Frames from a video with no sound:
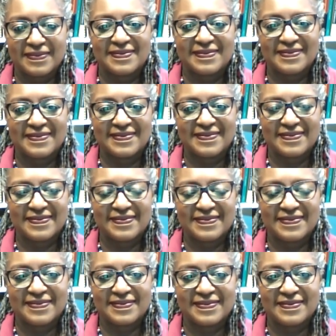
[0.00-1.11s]

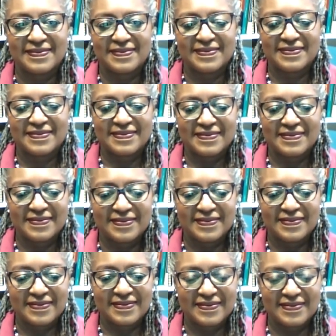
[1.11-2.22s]

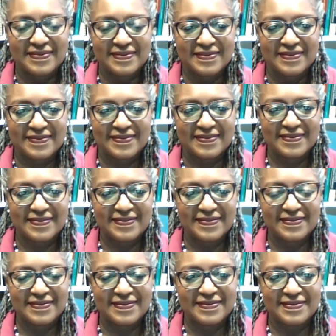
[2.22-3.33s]

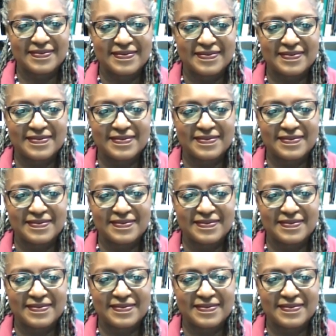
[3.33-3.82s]
No words are spoken by the person on screen.